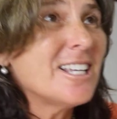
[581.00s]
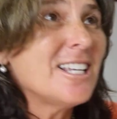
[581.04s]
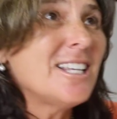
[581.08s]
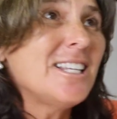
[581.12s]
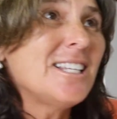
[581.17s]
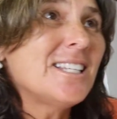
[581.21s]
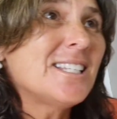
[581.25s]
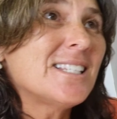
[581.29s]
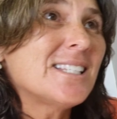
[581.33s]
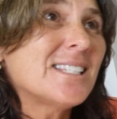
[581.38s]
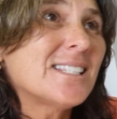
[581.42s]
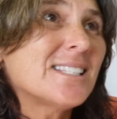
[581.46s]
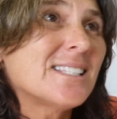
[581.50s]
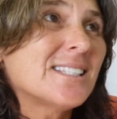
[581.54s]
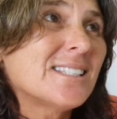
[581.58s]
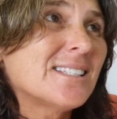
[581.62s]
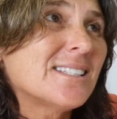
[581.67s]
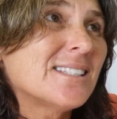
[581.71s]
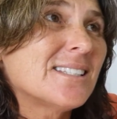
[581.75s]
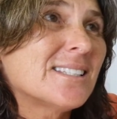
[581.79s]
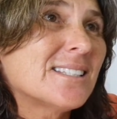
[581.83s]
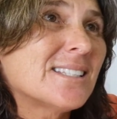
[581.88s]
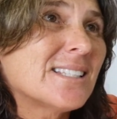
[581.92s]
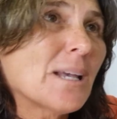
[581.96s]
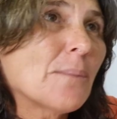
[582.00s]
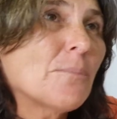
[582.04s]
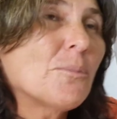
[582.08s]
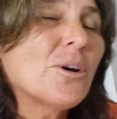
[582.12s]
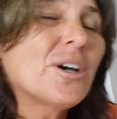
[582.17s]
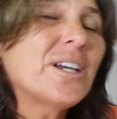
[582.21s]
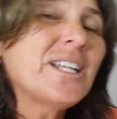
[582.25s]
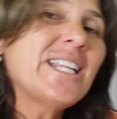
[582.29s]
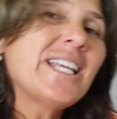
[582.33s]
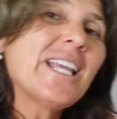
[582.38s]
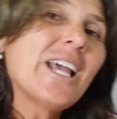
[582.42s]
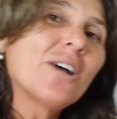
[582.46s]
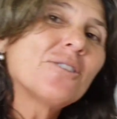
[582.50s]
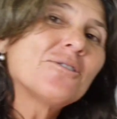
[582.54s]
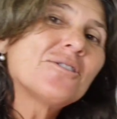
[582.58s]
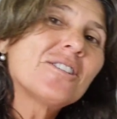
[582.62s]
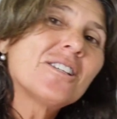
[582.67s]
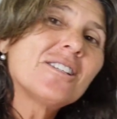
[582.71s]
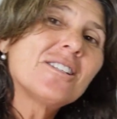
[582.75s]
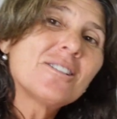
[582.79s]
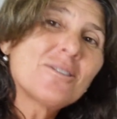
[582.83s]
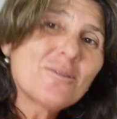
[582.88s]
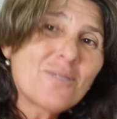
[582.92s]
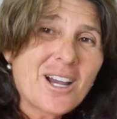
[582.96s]
is somebody
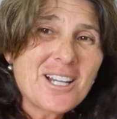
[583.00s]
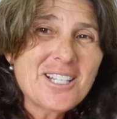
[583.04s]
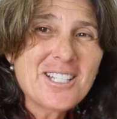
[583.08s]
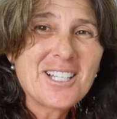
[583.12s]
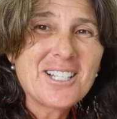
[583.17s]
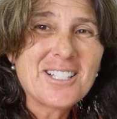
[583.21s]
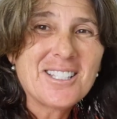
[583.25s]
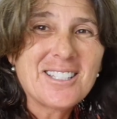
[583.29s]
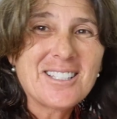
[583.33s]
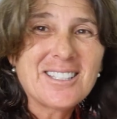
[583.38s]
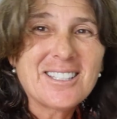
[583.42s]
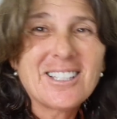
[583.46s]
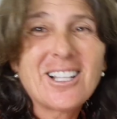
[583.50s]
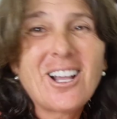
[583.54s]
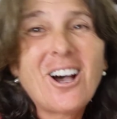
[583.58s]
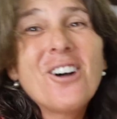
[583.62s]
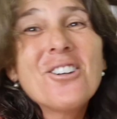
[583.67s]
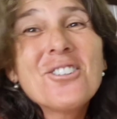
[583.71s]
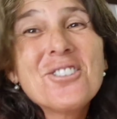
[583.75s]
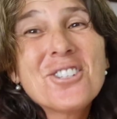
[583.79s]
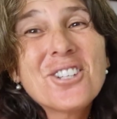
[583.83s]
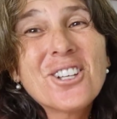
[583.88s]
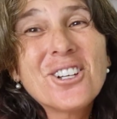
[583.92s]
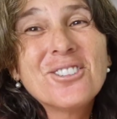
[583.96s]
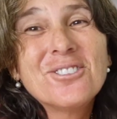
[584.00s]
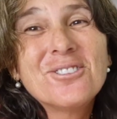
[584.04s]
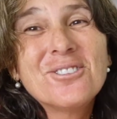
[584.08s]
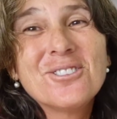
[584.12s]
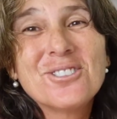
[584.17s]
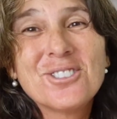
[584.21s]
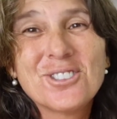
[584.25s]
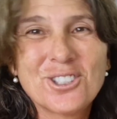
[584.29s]
else's question also.